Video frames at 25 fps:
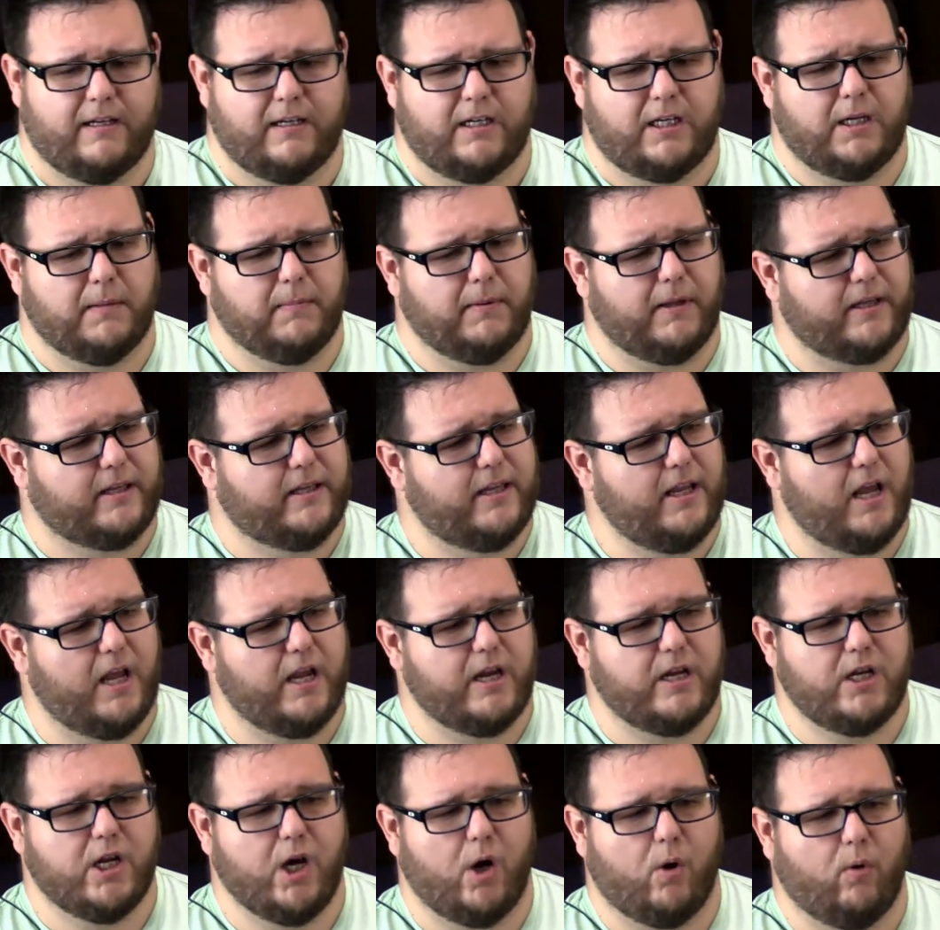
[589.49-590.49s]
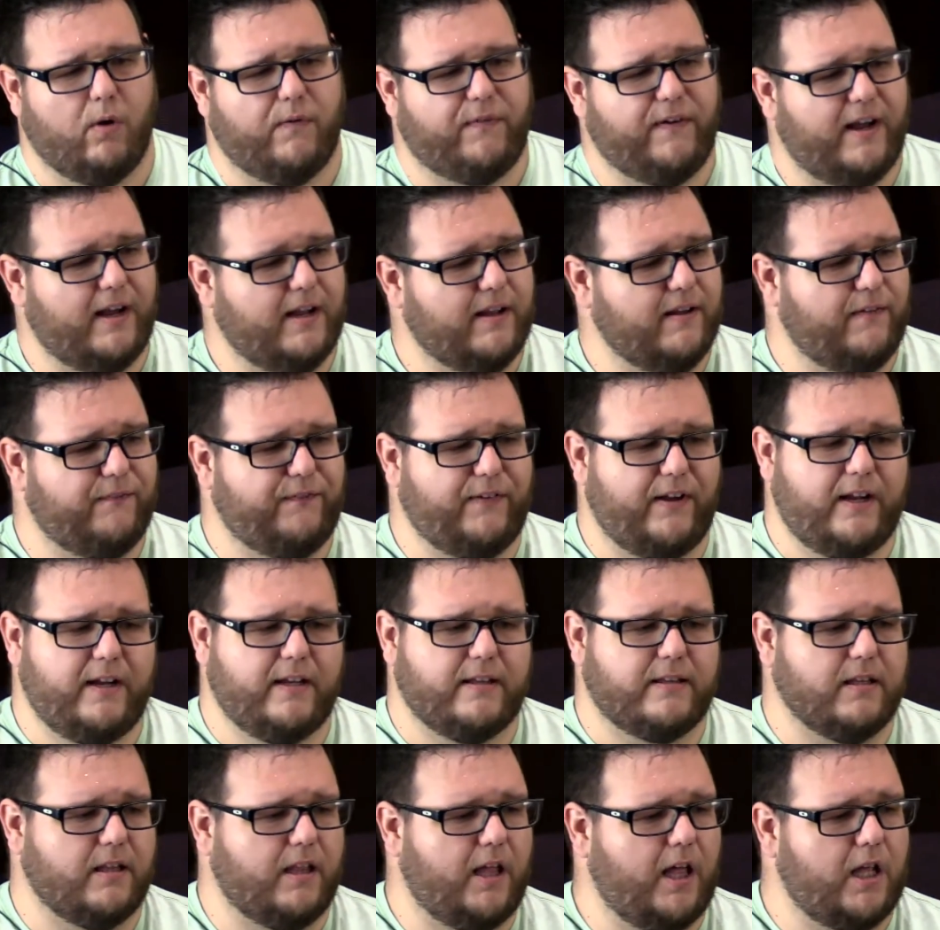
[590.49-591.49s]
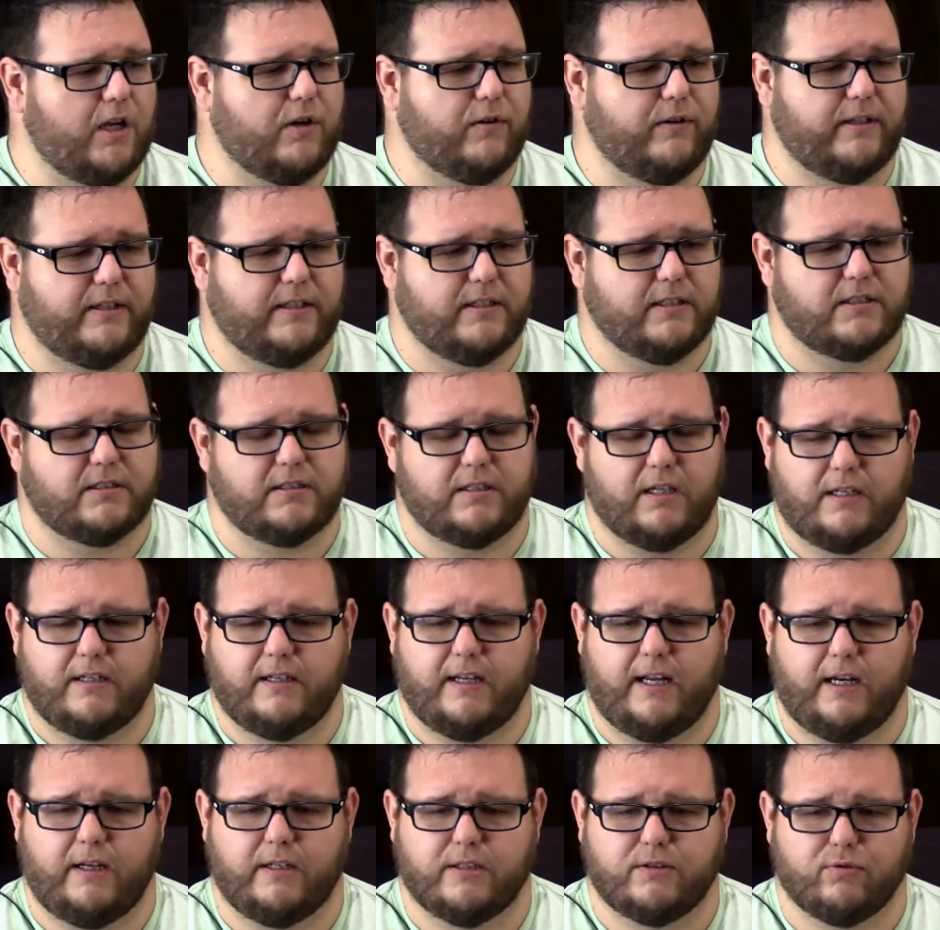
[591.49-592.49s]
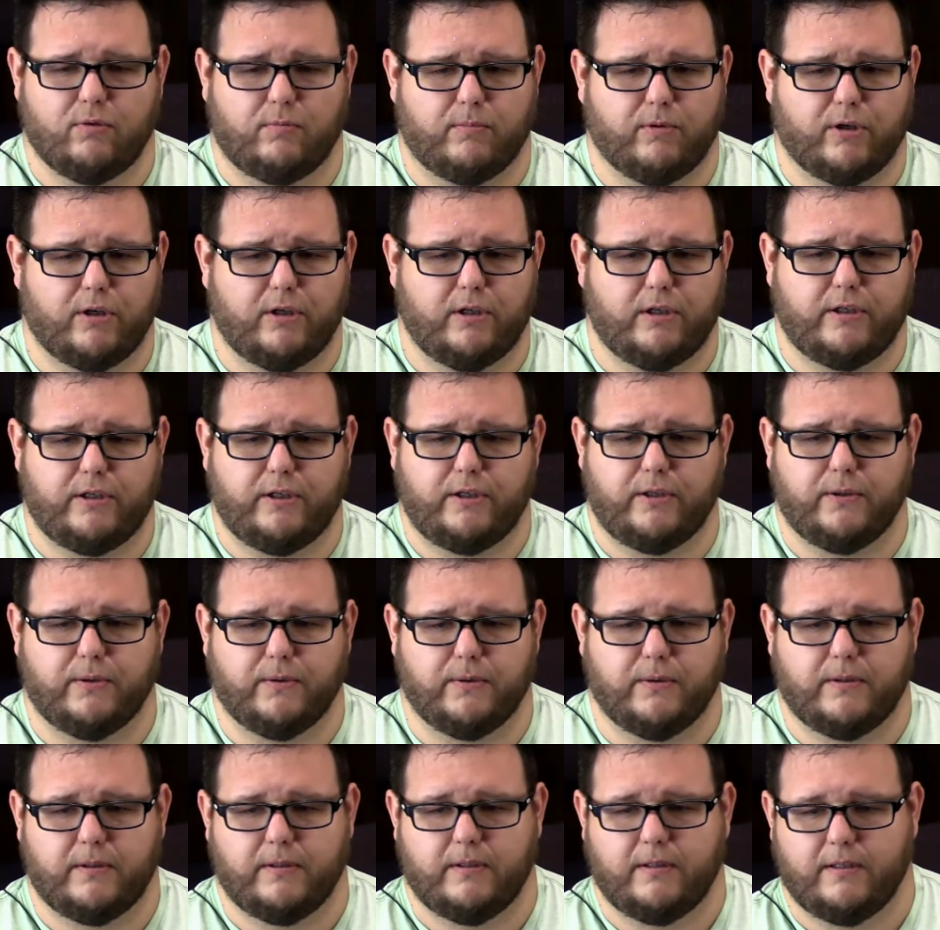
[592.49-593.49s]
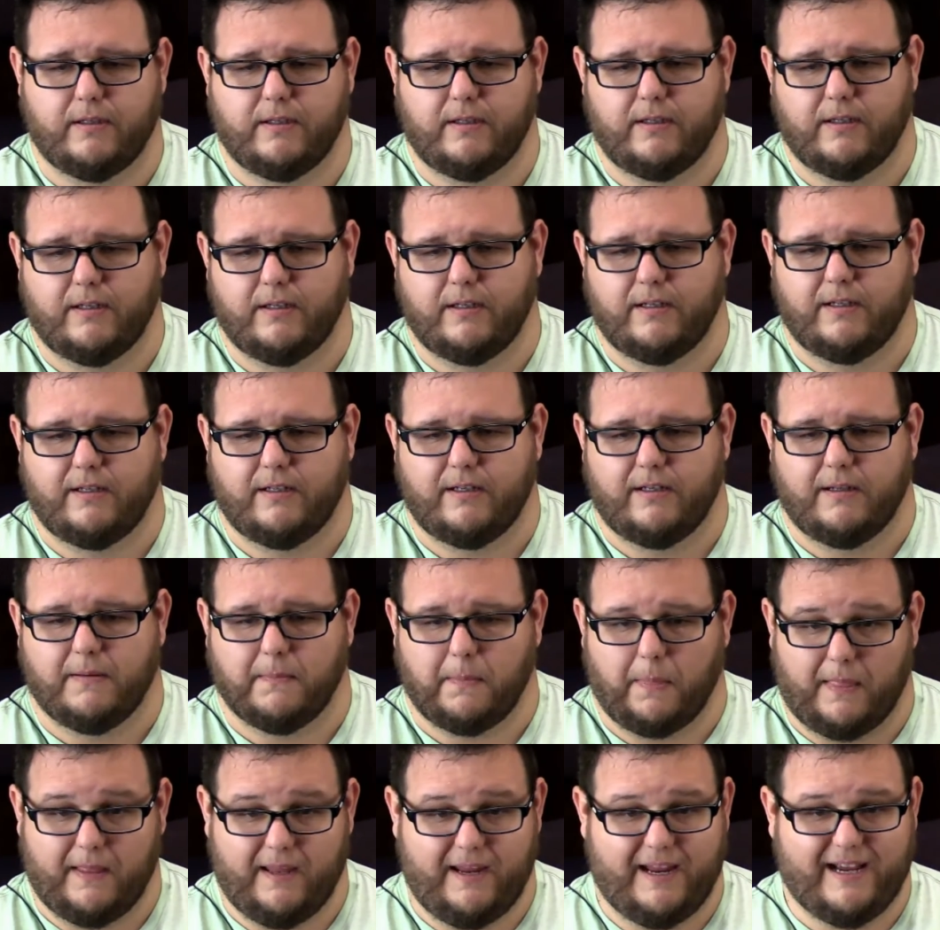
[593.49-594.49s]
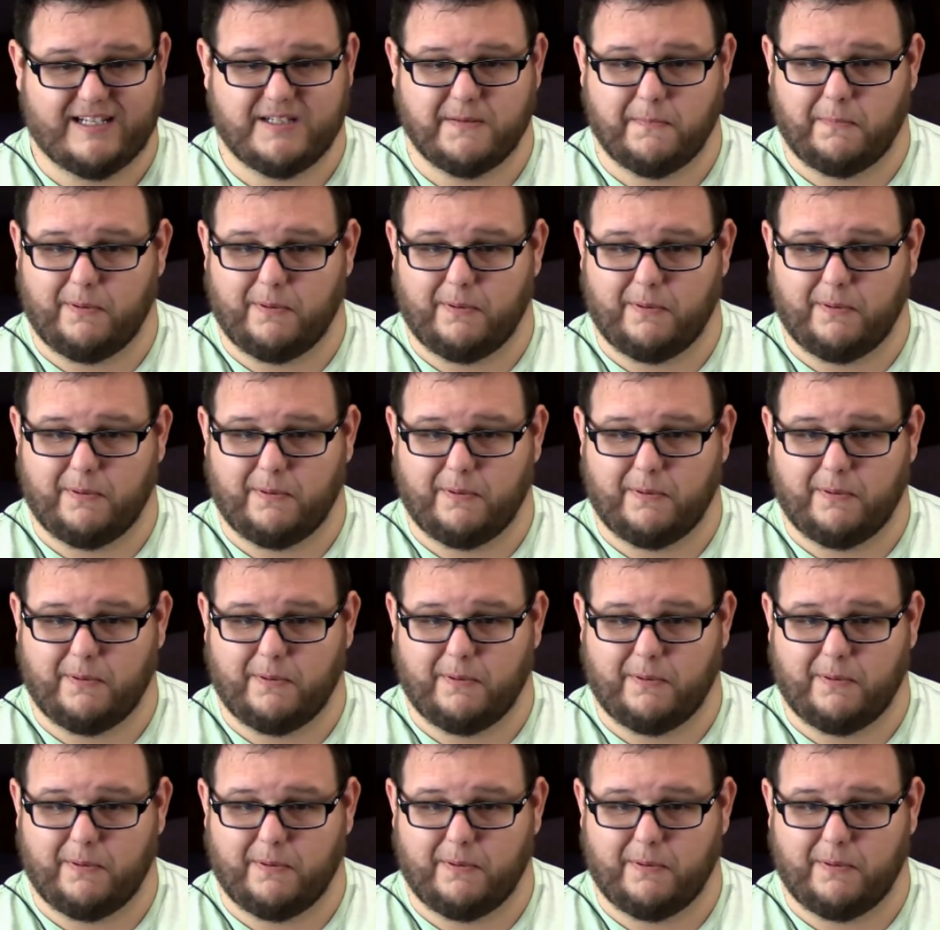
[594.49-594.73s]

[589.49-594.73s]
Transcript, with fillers: He'll be like, Yeah, you know, if I, if I hit the lottery this Sunday, this is what we're going to do. He has a